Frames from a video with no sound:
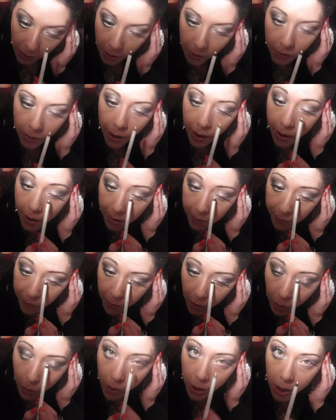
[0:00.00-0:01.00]
Okay,
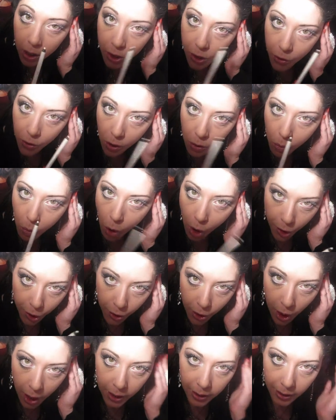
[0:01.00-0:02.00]
we're going to do our
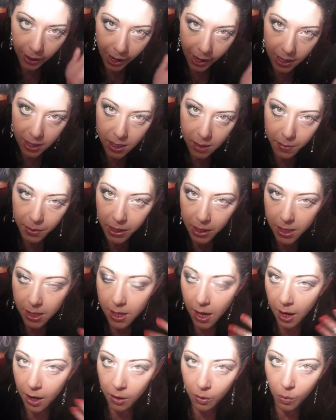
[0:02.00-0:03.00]
waterline last
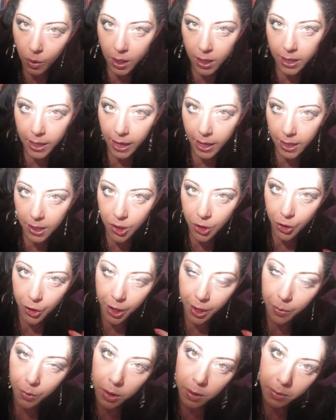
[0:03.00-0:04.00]
because I don't want to get it
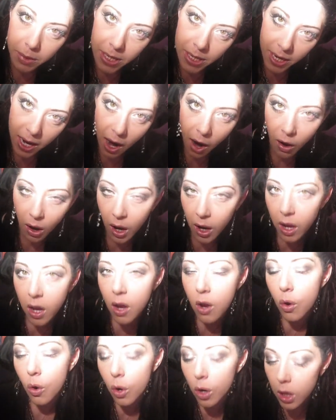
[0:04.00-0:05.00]
dirty with mascara
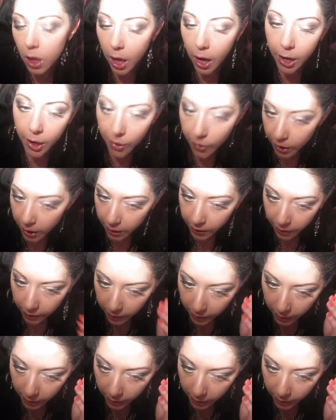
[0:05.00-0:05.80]
or liner or anything